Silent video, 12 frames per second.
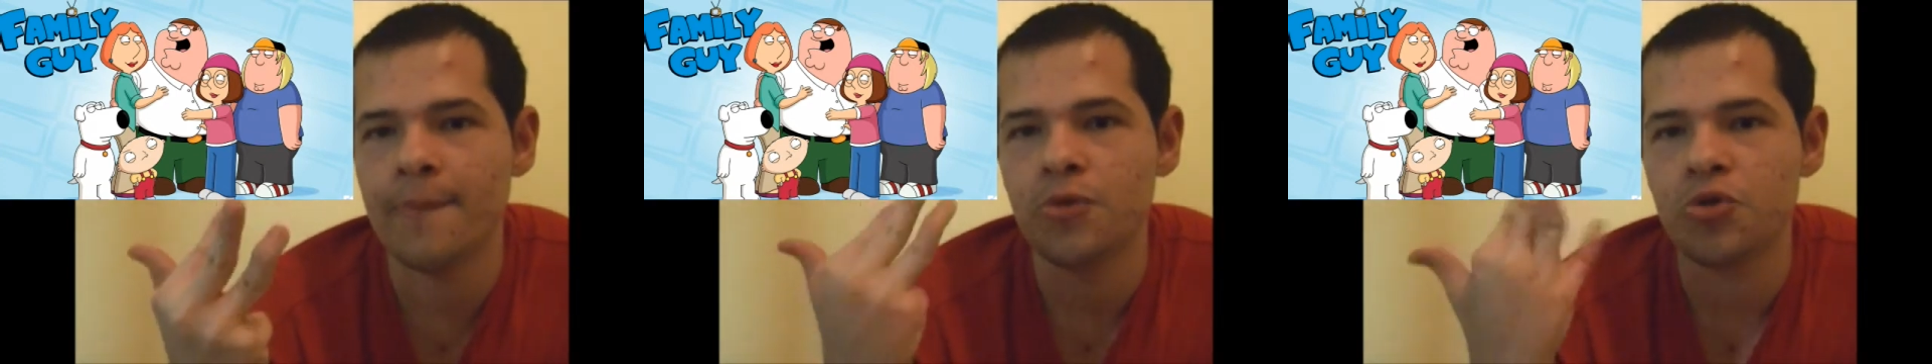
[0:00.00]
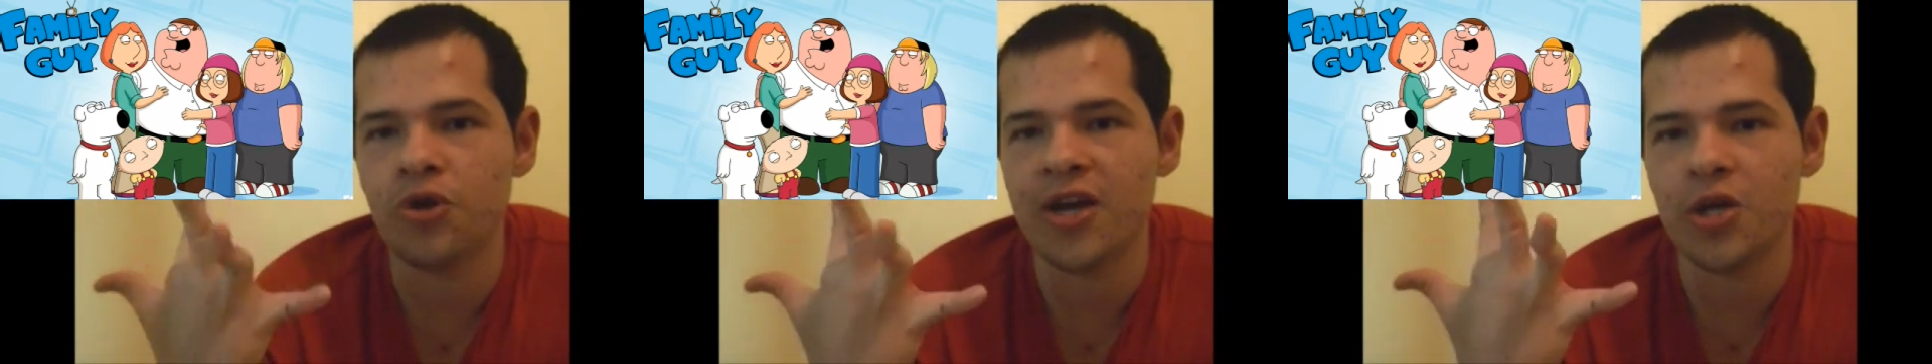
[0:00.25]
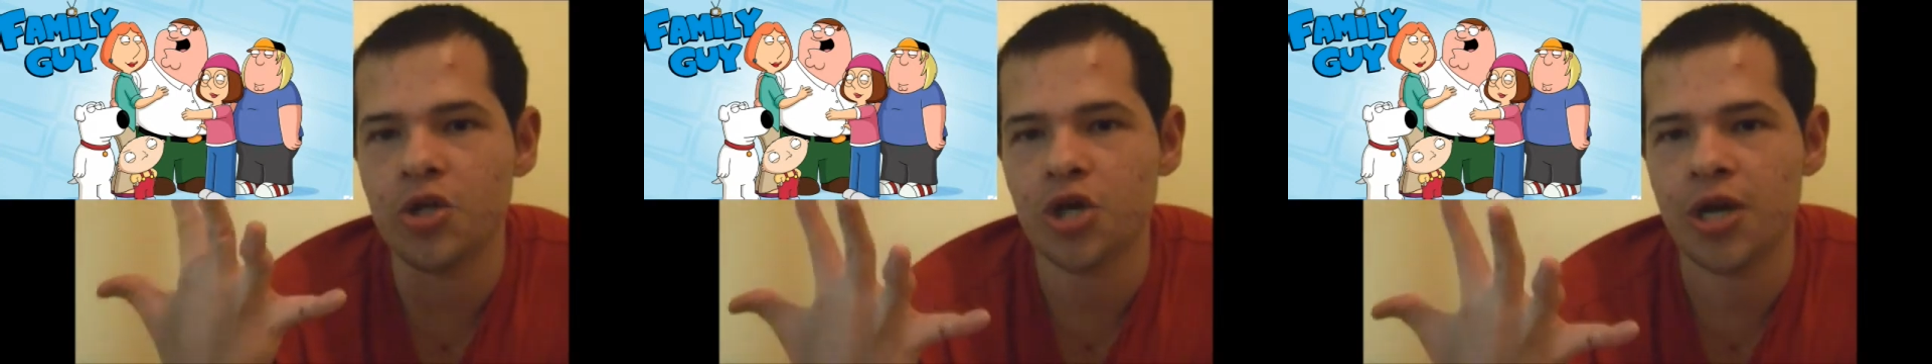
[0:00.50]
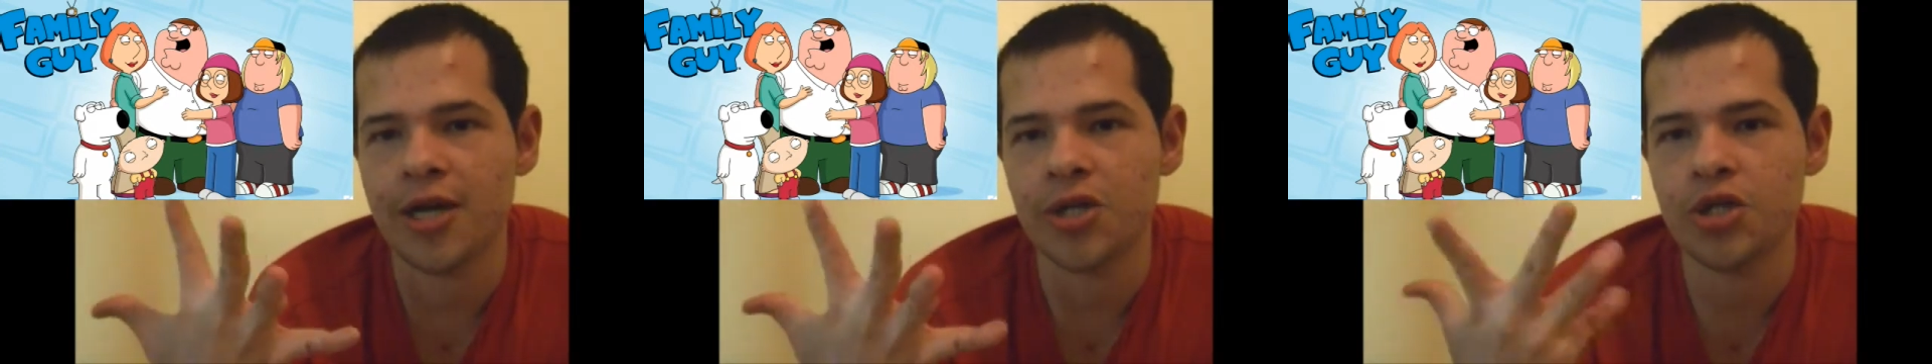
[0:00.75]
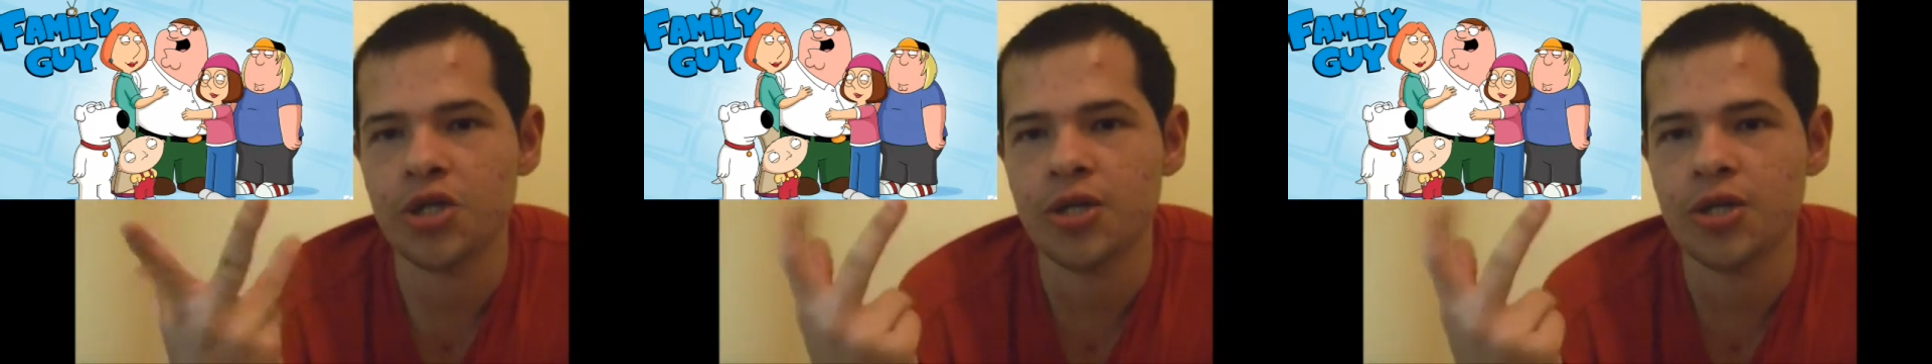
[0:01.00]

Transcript: Drake and Josh,